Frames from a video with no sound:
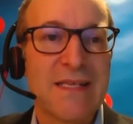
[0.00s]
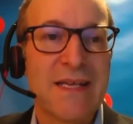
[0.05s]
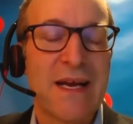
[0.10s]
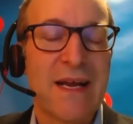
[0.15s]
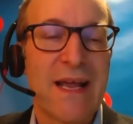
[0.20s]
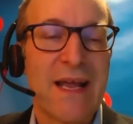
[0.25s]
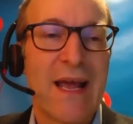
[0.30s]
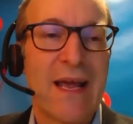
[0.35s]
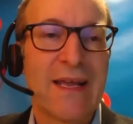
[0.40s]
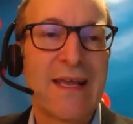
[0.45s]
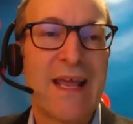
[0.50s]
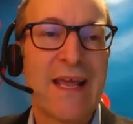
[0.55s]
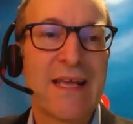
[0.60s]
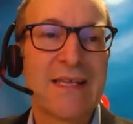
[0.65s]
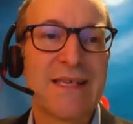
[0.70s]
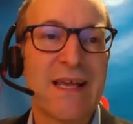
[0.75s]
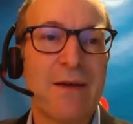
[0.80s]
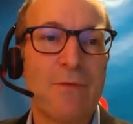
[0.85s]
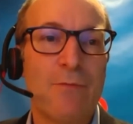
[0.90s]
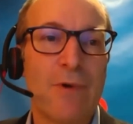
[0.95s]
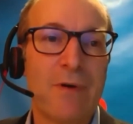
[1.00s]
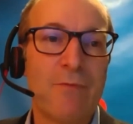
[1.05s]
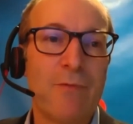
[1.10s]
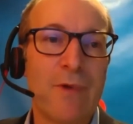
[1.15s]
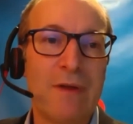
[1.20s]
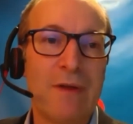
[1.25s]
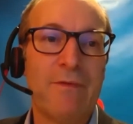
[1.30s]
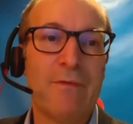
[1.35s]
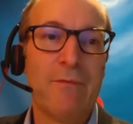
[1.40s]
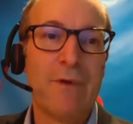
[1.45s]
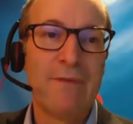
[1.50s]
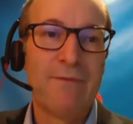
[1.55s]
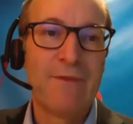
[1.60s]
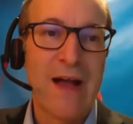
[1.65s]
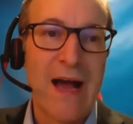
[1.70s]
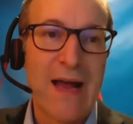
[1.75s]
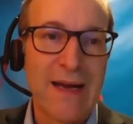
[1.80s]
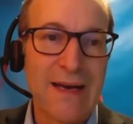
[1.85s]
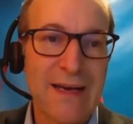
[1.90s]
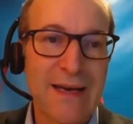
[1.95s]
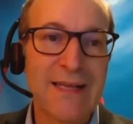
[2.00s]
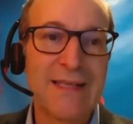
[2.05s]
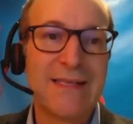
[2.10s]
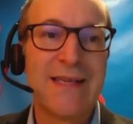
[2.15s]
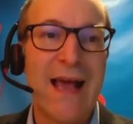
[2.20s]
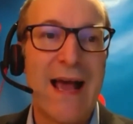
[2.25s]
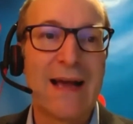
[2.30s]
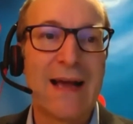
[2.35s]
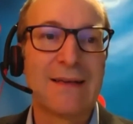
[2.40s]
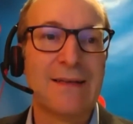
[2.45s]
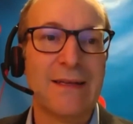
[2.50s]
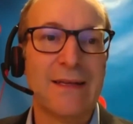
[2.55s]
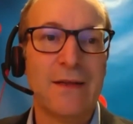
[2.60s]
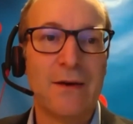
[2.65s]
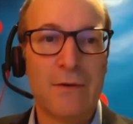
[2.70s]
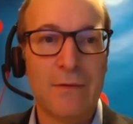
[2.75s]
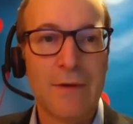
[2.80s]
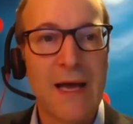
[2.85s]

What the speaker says: and I can't say we've got it exactly.